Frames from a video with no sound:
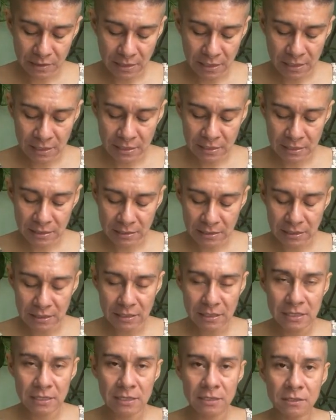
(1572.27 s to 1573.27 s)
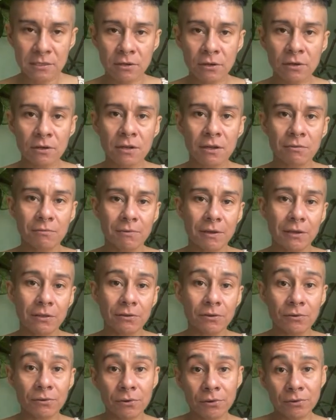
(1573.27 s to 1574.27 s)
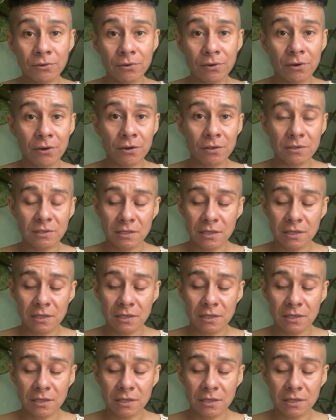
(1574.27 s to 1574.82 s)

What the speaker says: And these are not regular oracle cards.